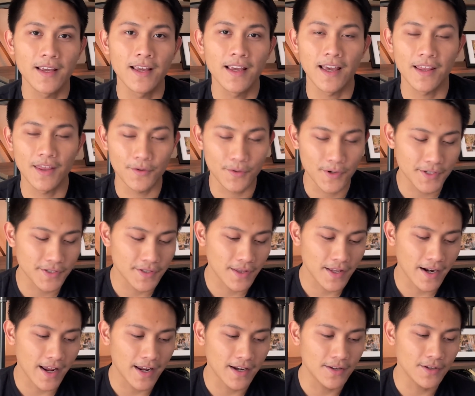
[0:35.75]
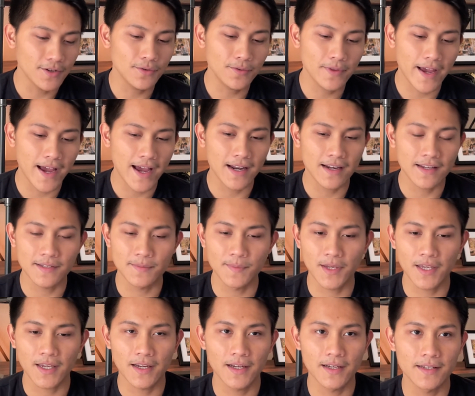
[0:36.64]
And the reason that I knew that is
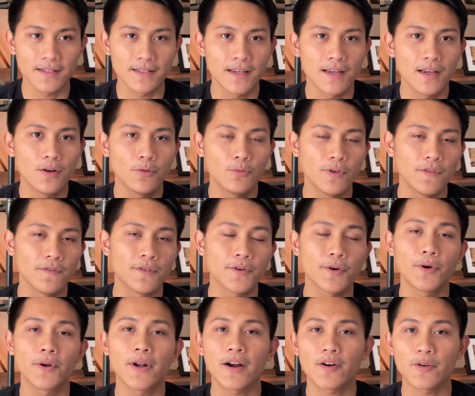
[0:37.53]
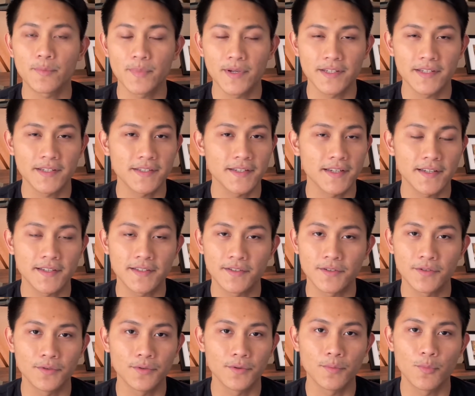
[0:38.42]
because we've grown our businesses
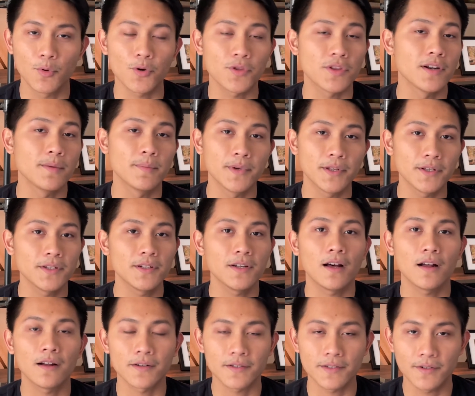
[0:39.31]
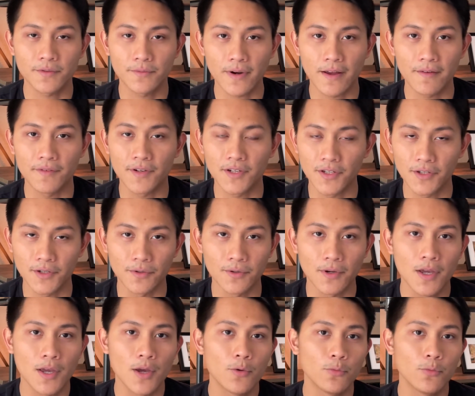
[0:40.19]
to more than $1 million in revenue.